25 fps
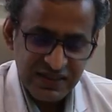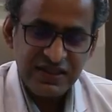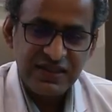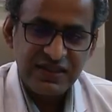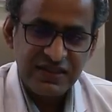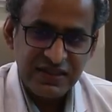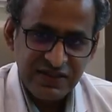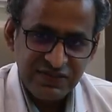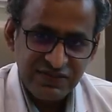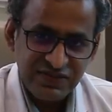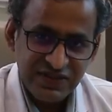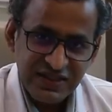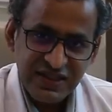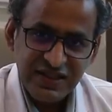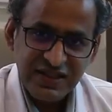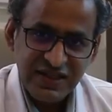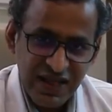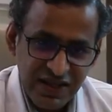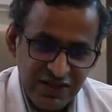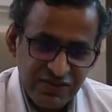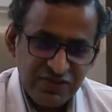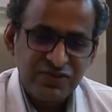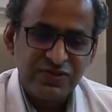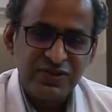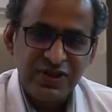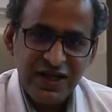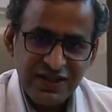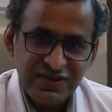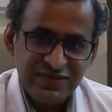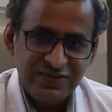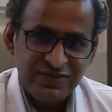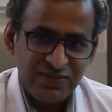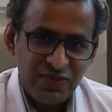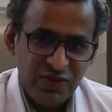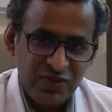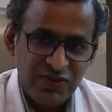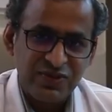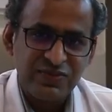with less to
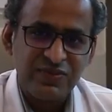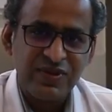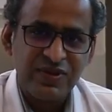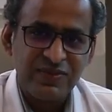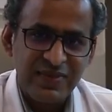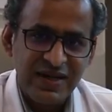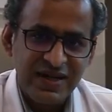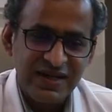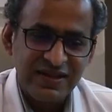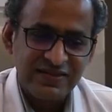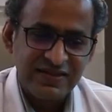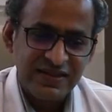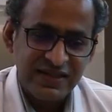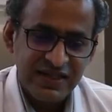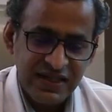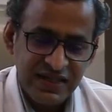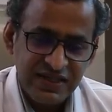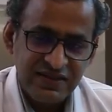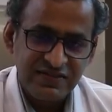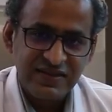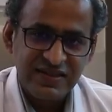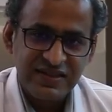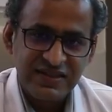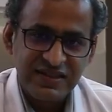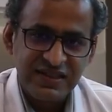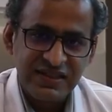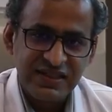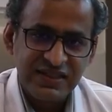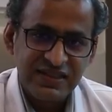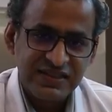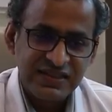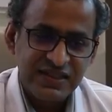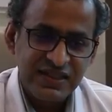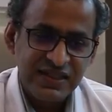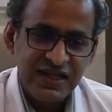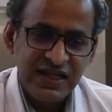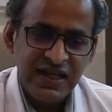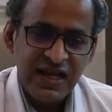less possible medicine and
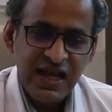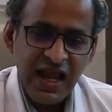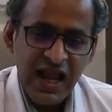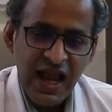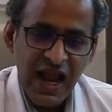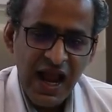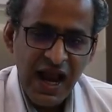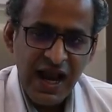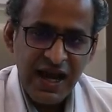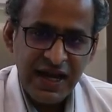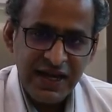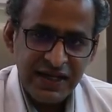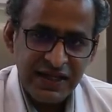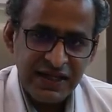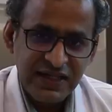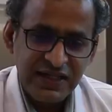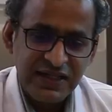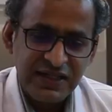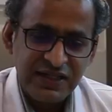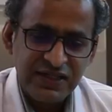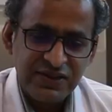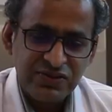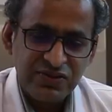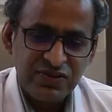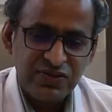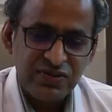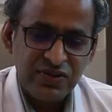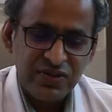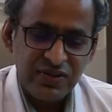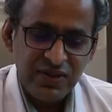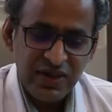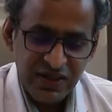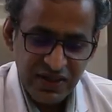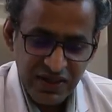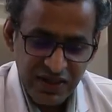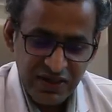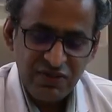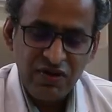investigation, and
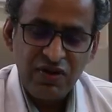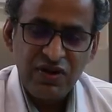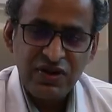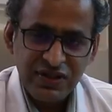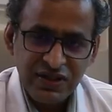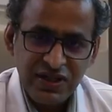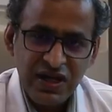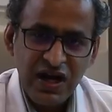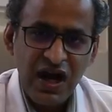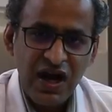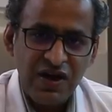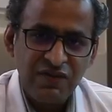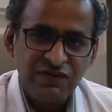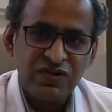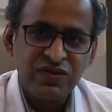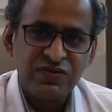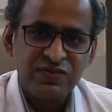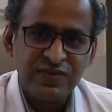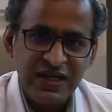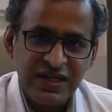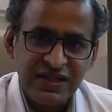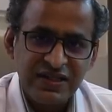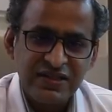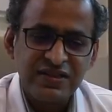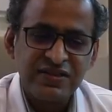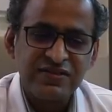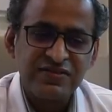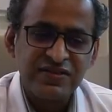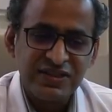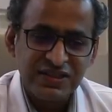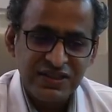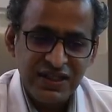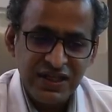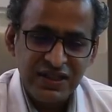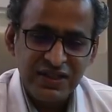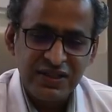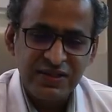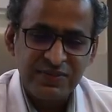to avoid the harmful practices which
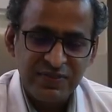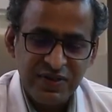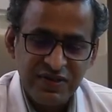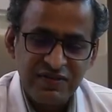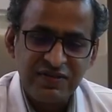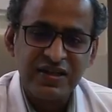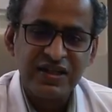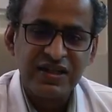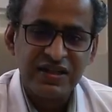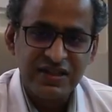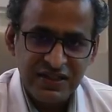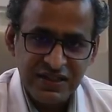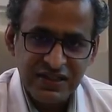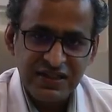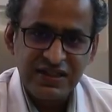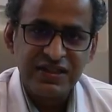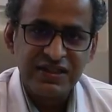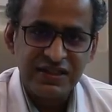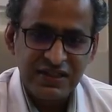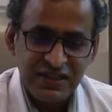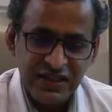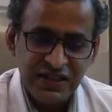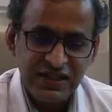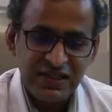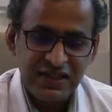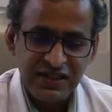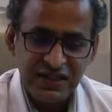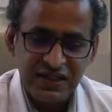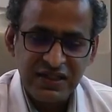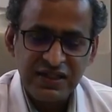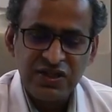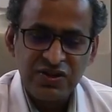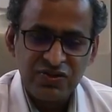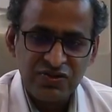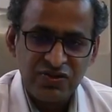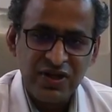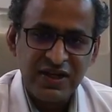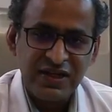are prevalent in the
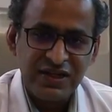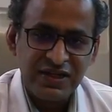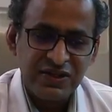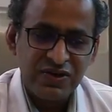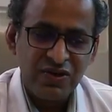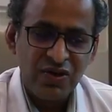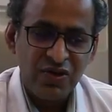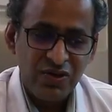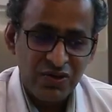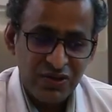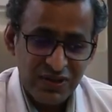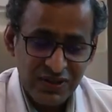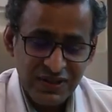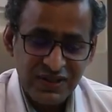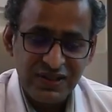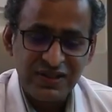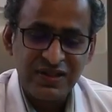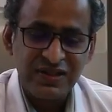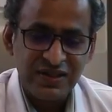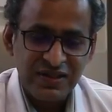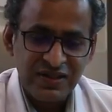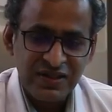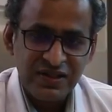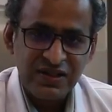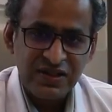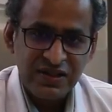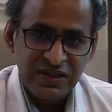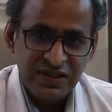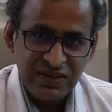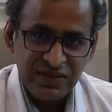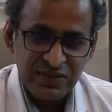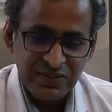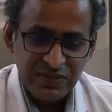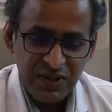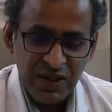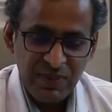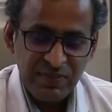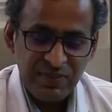society, or
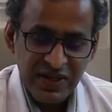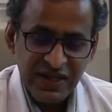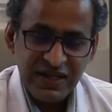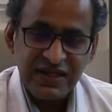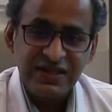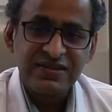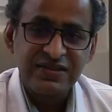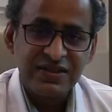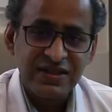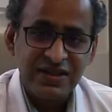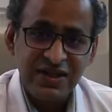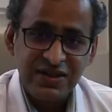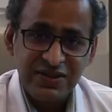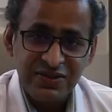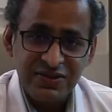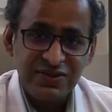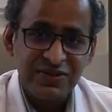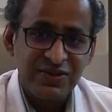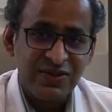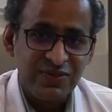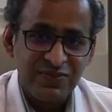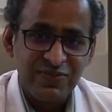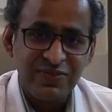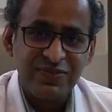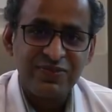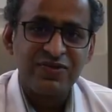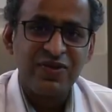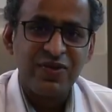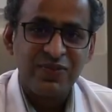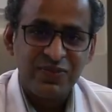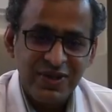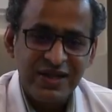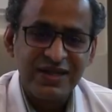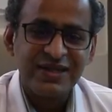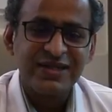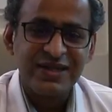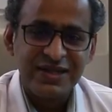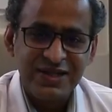the parents learn from
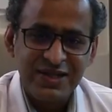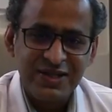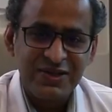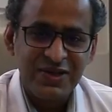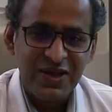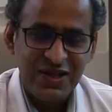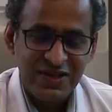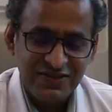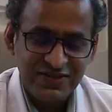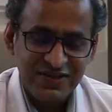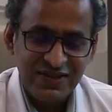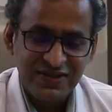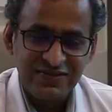the internet as